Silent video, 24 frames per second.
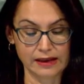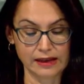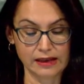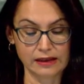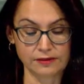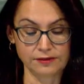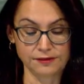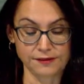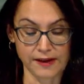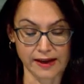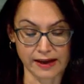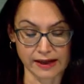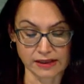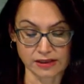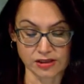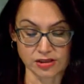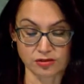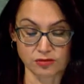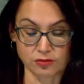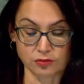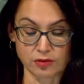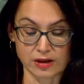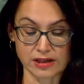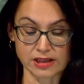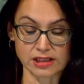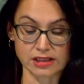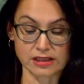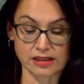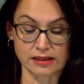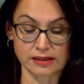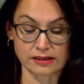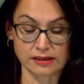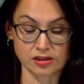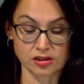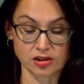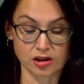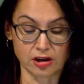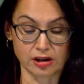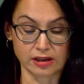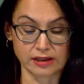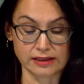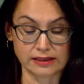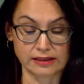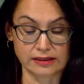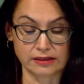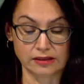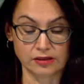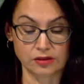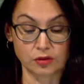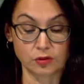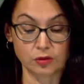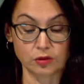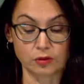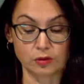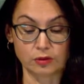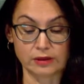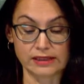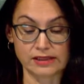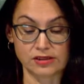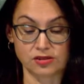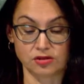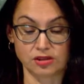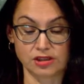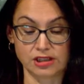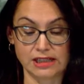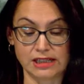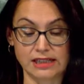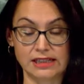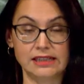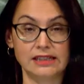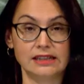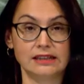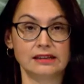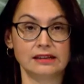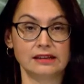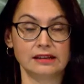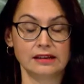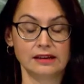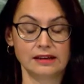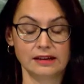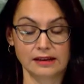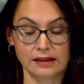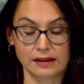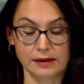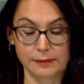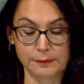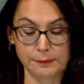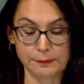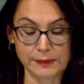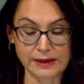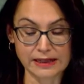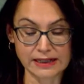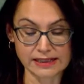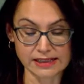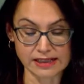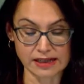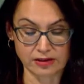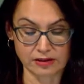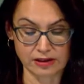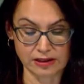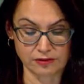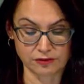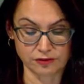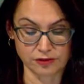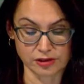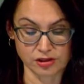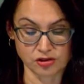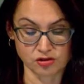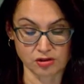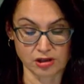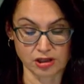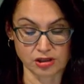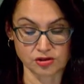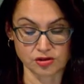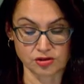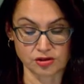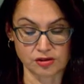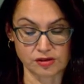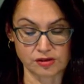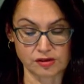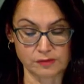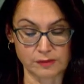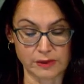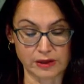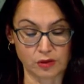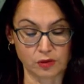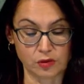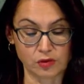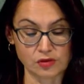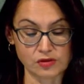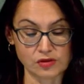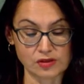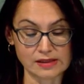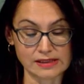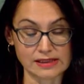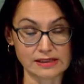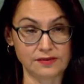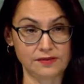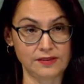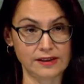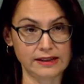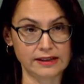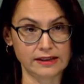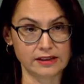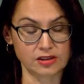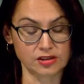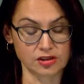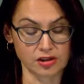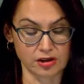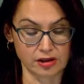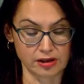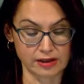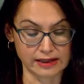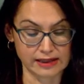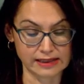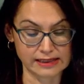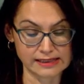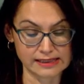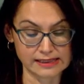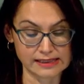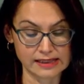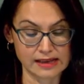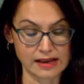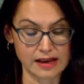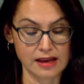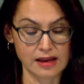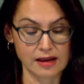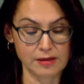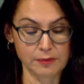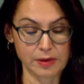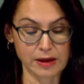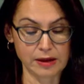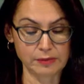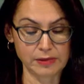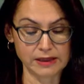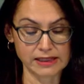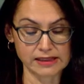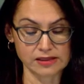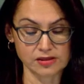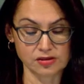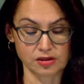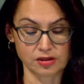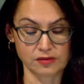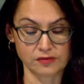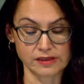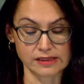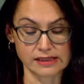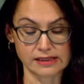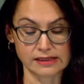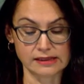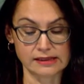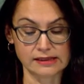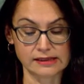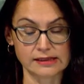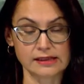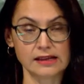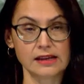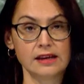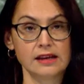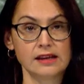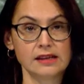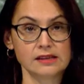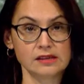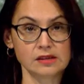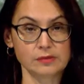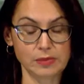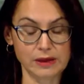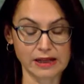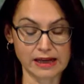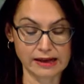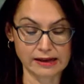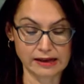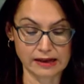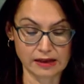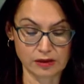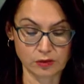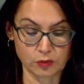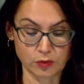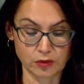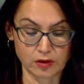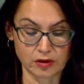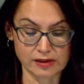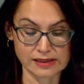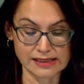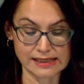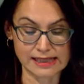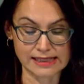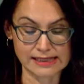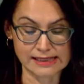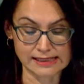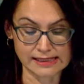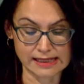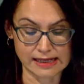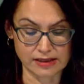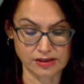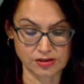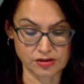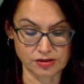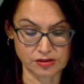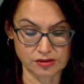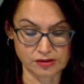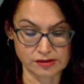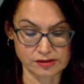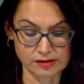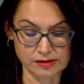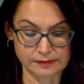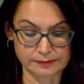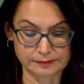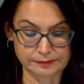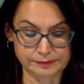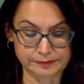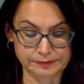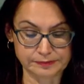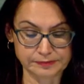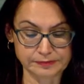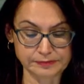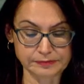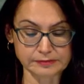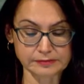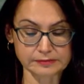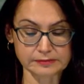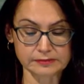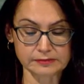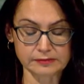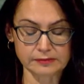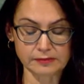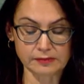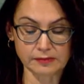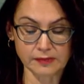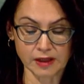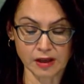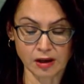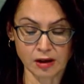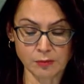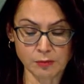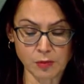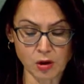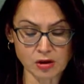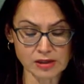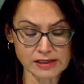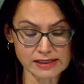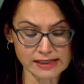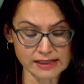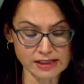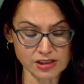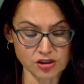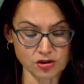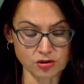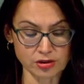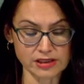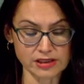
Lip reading: In fact, Russia targeted not only strategic military infrastructures, but also civilian targets, public services, supply networks, and centers. Among such